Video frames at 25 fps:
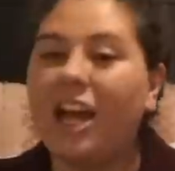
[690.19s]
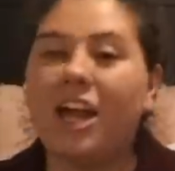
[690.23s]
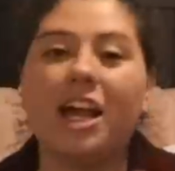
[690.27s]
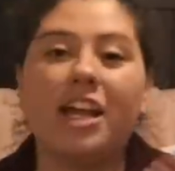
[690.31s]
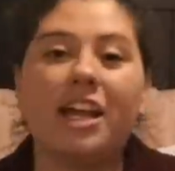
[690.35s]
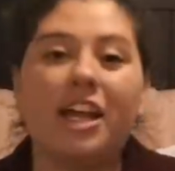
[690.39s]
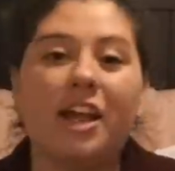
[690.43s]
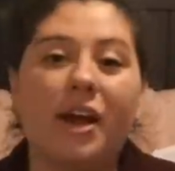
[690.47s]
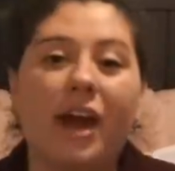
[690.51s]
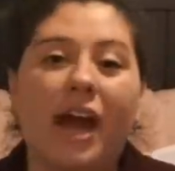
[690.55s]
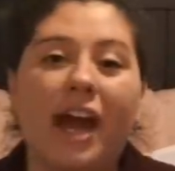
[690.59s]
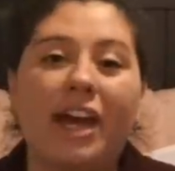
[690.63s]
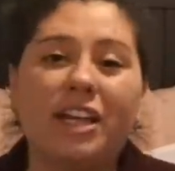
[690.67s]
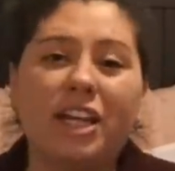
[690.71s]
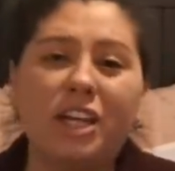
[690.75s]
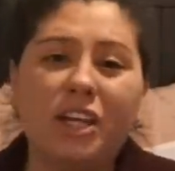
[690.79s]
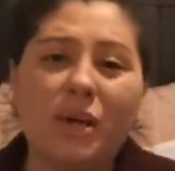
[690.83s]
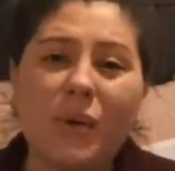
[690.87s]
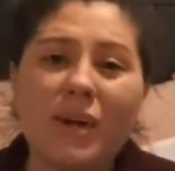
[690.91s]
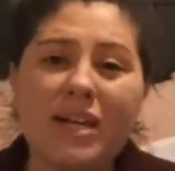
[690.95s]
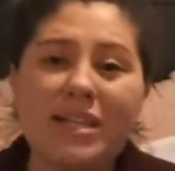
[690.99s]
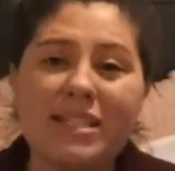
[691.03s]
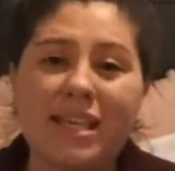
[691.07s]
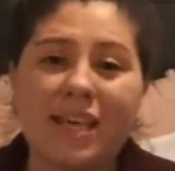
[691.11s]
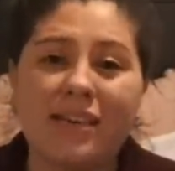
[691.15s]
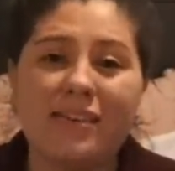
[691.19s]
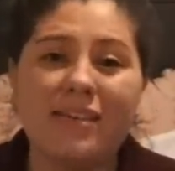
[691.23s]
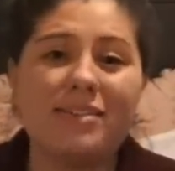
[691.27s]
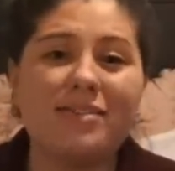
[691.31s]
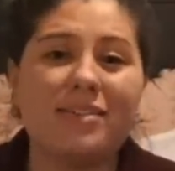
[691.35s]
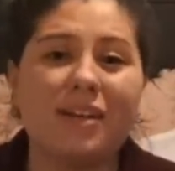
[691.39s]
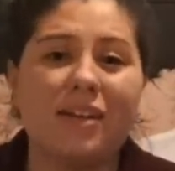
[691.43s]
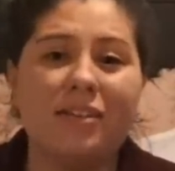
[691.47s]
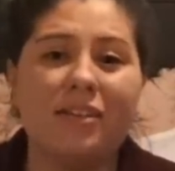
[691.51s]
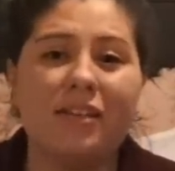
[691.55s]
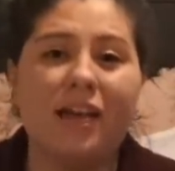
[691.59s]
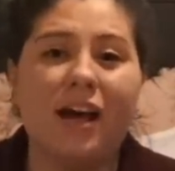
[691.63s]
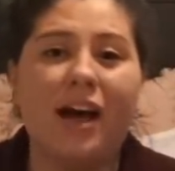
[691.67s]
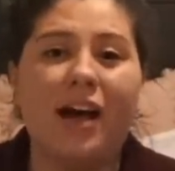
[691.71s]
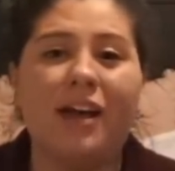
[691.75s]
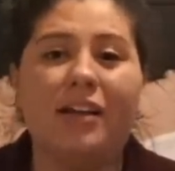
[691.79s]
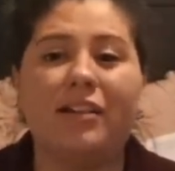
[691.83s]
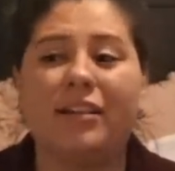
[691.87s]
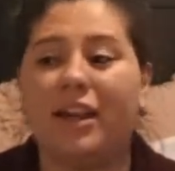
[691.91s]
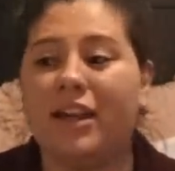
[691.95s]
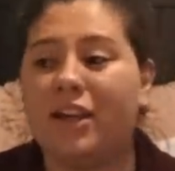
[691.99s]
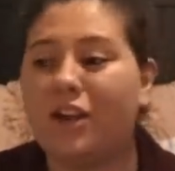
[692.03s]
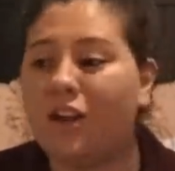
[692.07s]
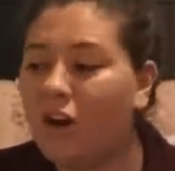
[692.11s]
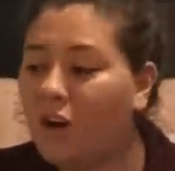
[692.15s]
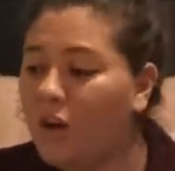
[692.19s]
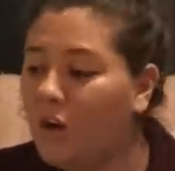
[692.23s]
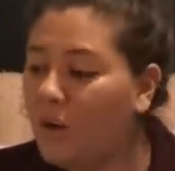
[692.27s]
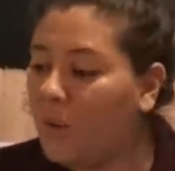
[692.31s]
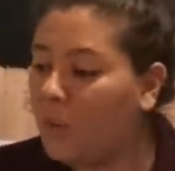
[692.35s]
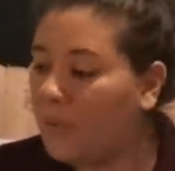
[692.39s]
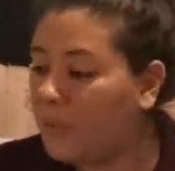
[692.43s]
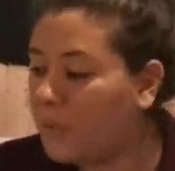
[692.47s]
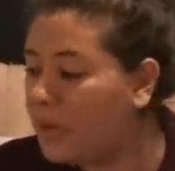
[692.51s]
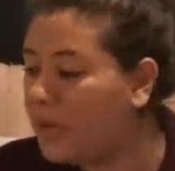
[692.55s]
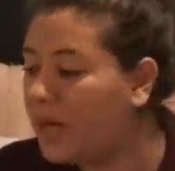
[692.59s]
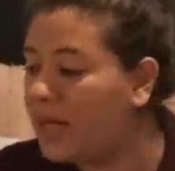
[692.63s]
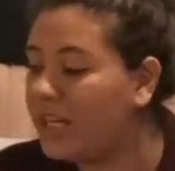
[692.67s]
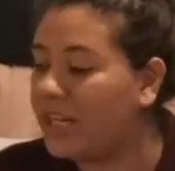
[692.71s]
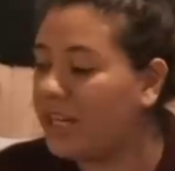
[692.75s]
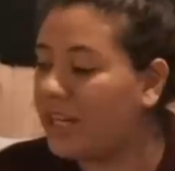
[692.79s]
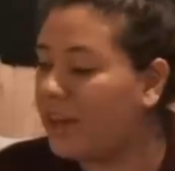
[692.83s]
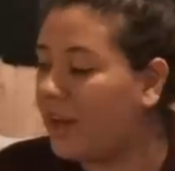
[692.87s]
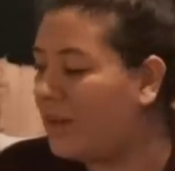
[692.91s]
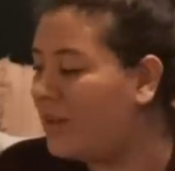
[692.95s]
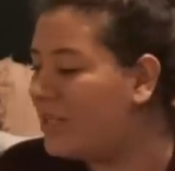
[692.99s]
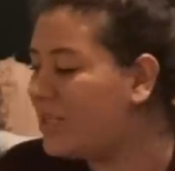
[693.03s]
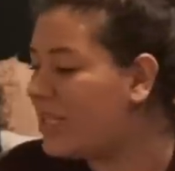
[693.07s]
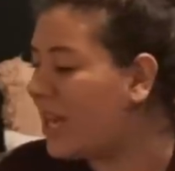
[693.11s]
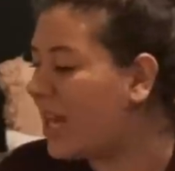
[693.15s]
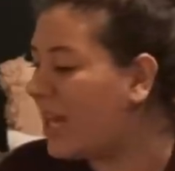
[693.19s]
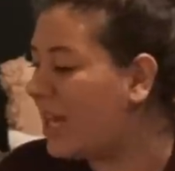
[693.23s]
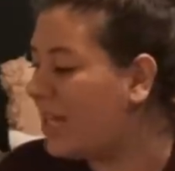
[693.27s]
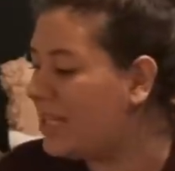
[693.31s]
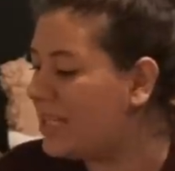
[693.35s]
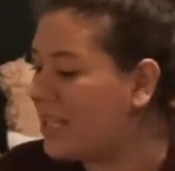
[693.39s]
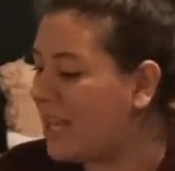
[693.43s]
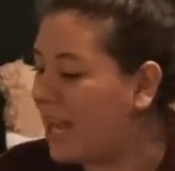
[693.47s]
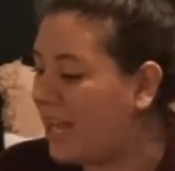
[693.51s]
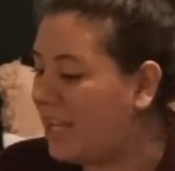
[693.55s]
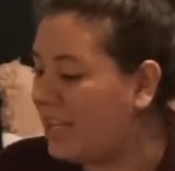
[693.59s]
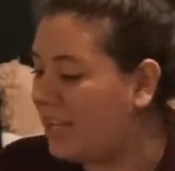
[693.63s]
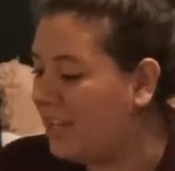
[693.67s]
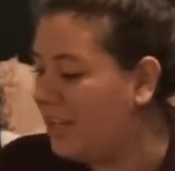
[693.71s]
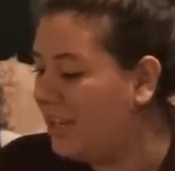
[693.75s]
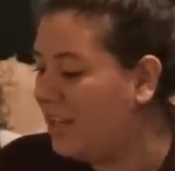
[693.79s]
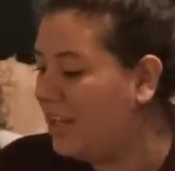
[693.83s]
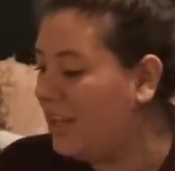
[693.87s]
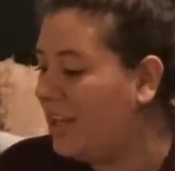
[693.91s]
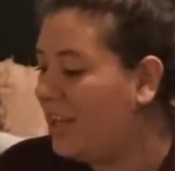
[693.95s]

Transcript: And, and I know I say this a lot, like, oh, creating content and